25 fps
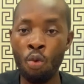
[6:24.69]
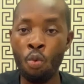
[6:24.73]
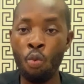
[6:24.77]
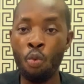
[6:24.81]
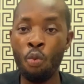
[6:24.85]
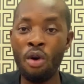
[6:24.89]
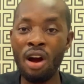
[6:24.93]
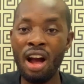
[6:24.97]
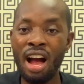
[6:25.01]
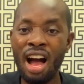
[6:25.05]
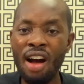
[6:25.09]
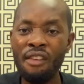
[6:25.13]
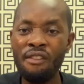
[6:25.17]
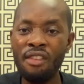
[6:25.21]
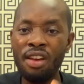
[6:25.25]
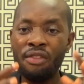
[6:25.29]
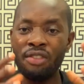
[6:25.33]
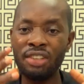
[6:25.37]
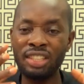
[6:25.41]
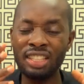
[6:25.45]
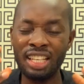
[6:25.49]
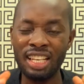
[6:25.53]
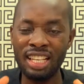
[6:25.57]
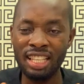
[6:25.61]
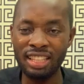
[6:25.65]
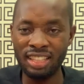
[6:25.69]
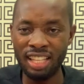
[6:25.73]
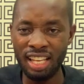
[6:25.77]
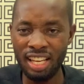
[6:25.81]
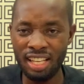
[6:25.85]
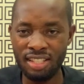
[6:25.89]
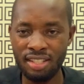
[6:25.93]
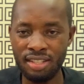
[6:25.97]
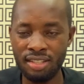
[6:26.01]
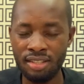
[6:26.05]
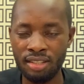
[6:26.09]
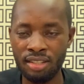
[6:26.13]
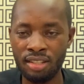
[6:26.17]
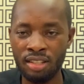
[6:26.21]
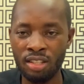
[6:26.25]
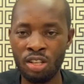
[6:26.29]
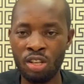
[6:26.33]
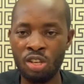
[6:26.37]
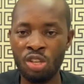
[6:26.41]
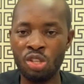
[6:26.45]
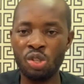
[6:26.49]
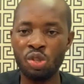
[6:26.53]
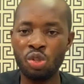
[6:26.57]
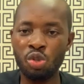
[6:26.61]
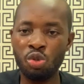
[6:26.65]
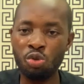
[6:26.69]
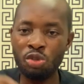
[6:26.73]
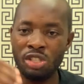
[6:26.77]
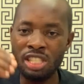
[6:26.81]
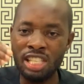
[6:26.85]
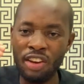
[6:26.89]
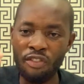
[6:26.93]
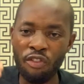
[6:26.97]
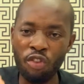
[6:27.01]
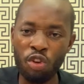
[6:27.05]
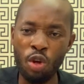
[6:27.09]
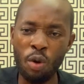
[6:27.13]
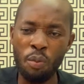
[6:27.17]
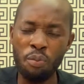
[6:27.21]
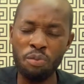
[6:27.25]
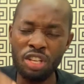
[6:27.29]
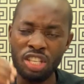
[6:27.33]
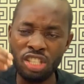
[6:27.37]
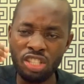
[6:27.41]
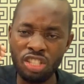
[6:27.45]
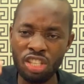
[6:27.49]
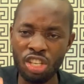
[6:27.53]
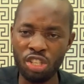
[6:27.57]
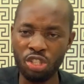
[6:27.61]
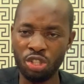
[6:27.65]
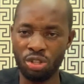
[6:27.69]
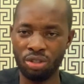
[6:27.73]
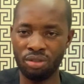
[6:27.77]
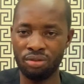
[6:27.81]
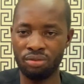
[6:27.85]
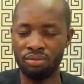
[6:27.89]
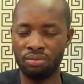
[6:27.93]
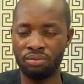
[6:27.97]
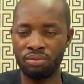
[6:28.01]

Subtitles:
We have everything it takes to develop this nation.